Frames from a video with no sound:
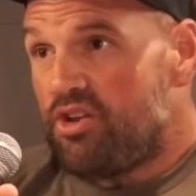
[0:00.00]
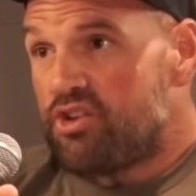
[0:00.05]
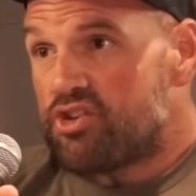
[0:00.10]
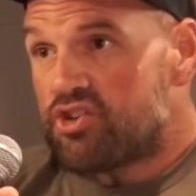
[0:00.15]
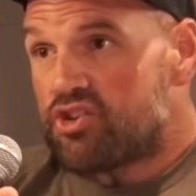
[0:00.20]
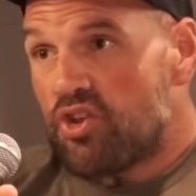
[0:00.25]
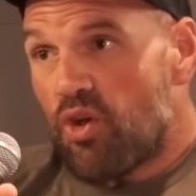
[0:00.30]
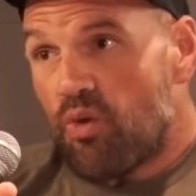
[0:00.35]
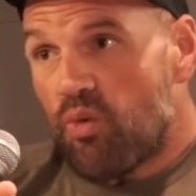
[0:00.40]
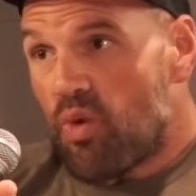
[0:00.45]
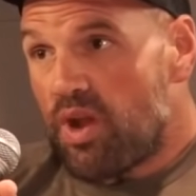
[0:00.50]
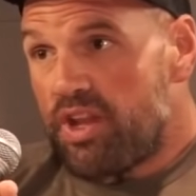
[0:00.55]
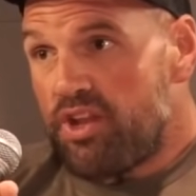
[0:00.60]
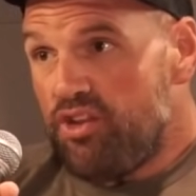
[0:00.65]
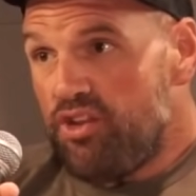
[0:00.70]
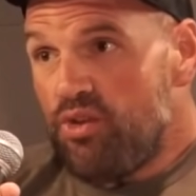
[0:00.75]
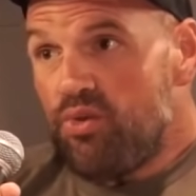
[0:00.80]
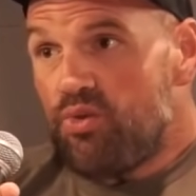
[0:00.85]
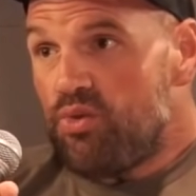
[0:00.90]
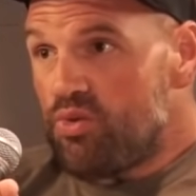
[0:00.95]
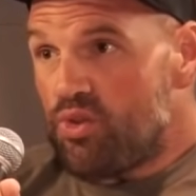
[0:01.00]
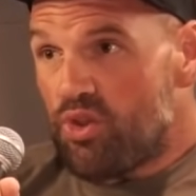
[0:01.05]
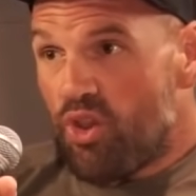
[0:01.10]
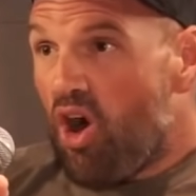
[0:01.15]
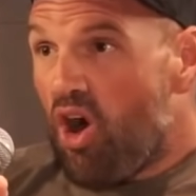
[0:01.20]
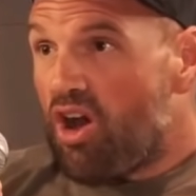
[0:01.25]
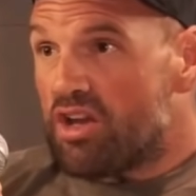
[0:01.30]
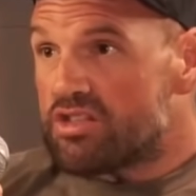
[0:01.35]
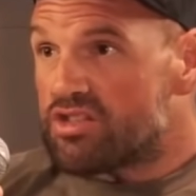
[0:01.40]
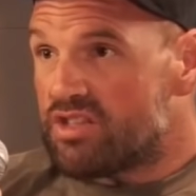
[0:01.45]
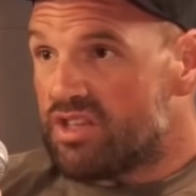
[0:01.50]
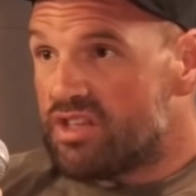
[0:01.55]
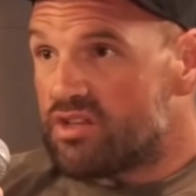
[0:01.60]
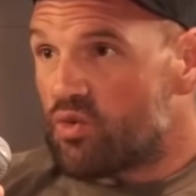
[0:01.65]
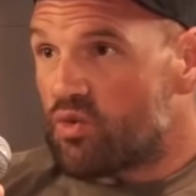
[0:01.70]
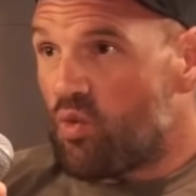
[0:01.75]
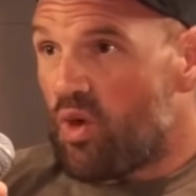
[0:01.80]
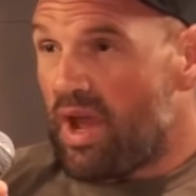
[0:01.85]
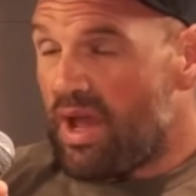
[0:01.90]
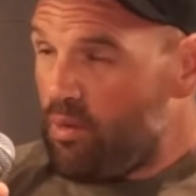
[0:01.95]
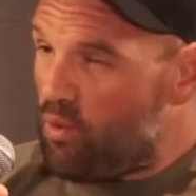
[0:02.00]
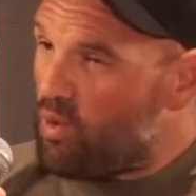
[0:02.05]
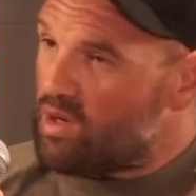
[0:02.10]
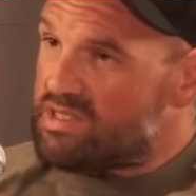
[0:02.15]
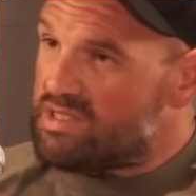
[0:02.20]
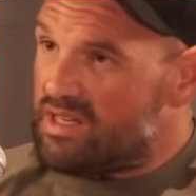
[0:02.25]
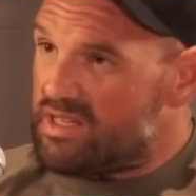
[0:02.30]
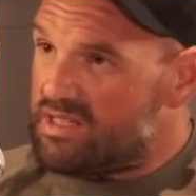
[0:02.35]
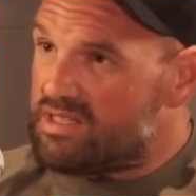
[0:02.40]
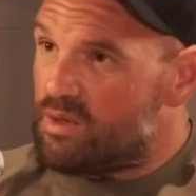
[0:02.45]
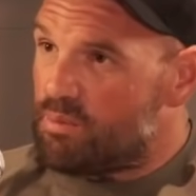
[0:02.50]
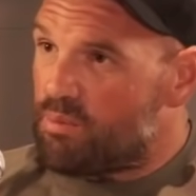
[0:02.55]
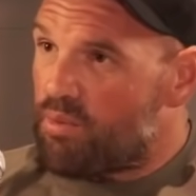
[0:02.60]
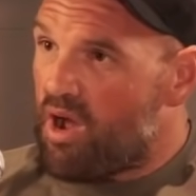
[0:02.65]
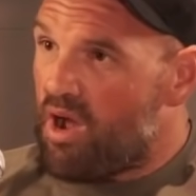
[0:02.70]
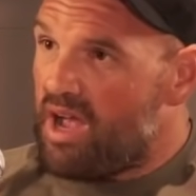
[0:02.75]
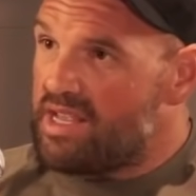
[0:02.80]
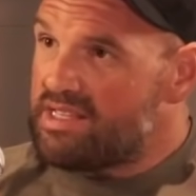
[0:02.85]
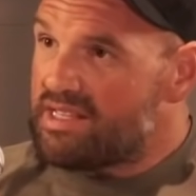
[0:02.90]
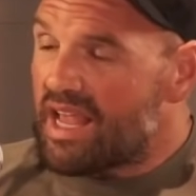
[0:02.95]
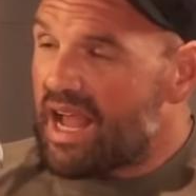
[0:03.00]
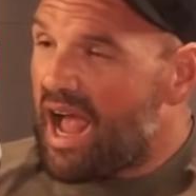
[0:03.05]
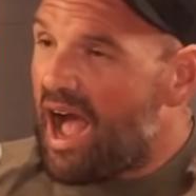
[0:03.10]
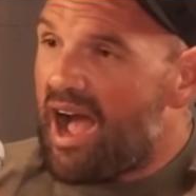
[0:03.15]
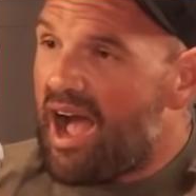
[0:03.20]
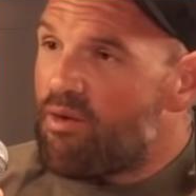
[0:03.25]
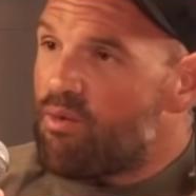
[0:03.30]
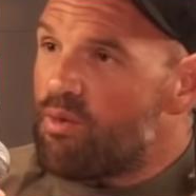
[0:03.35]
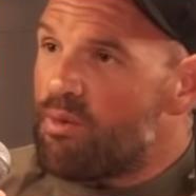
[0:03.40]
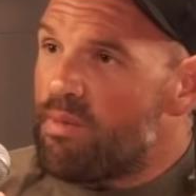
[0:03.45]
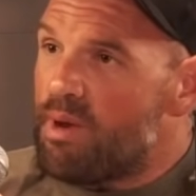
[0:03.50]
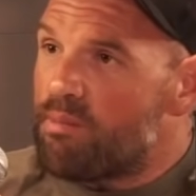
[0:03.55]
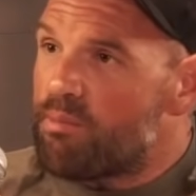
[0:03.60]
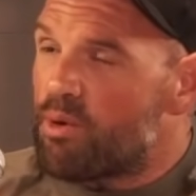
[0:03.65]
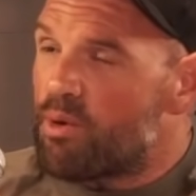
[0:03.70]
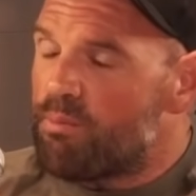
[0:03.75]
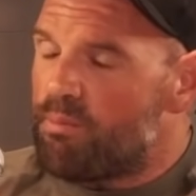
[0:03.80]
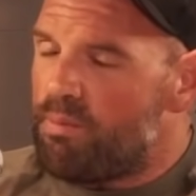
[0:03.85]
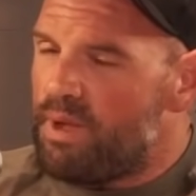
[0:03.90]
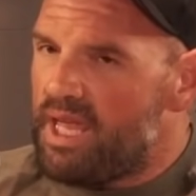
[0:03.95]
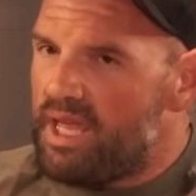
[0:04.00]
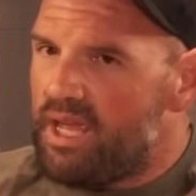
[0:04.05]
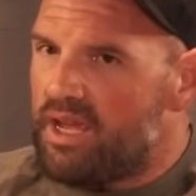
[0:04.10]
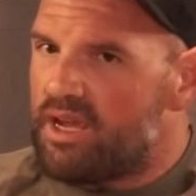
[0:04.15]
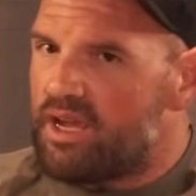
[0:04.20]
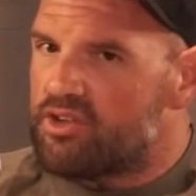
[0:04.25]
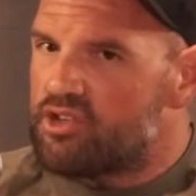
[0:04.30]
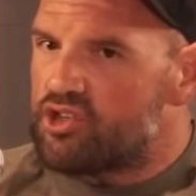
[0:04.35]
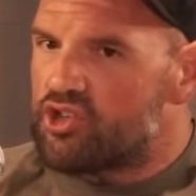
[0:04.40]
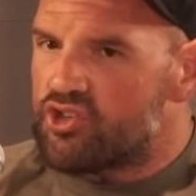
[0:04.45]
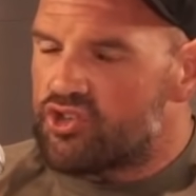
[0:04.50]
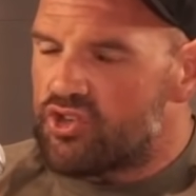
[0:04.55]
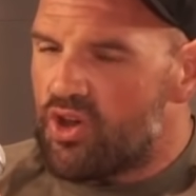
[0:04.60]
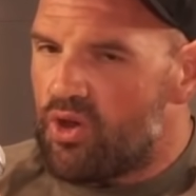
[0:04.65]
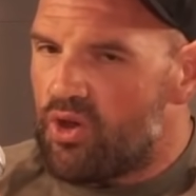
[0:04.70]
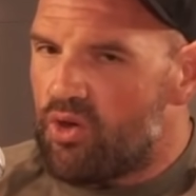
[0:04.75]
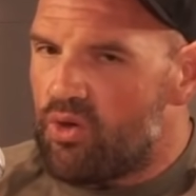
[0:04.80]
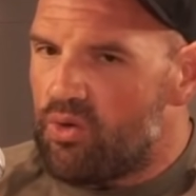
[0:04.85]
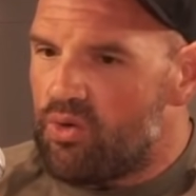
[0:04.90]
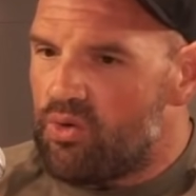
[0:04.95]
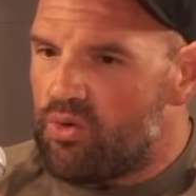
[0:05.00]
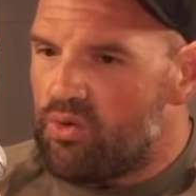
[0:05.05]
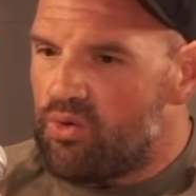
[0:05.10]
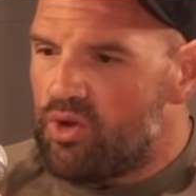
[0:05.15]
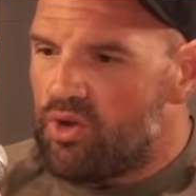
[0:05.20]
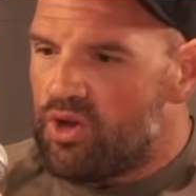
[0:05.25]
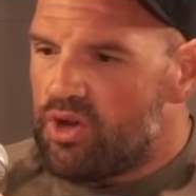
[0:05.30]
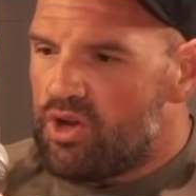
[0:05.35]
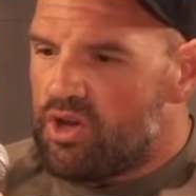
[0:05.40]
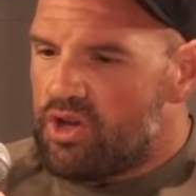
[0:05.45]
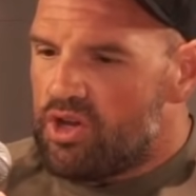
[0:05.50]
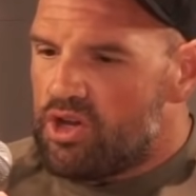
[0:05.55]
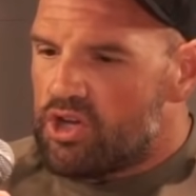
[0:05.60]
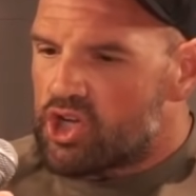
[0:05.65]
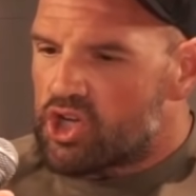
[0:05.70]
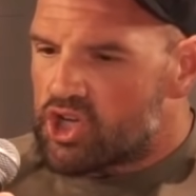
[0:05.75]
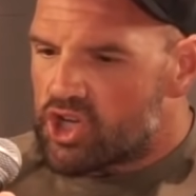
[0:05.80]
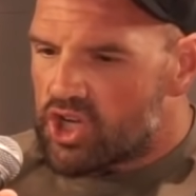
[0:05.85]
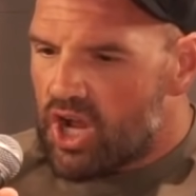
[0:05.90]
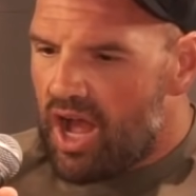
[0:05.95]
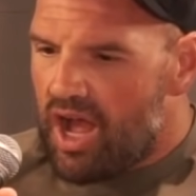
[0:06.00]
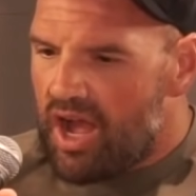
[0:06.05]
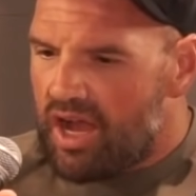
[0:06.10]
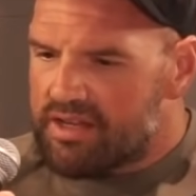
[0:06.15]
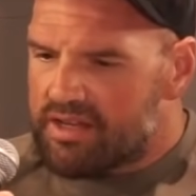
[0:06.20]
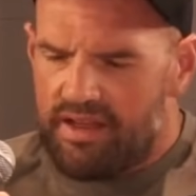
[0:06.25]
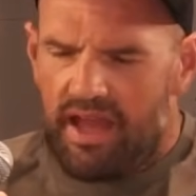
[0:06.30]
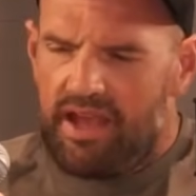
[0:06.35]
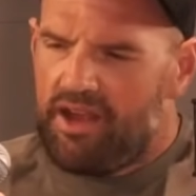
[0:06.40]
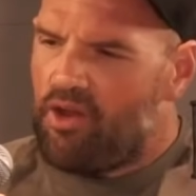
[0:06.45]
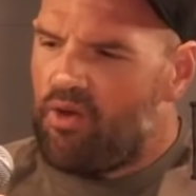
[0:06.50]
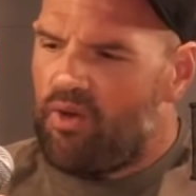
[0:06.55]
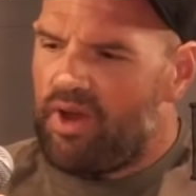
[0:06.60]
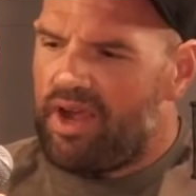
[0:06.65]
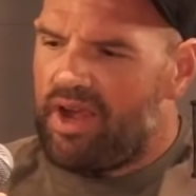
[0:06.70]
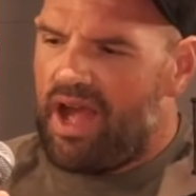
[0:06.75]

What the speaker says: So when you lost this weight, was it a surprise? Like, I remember being so shocked and going,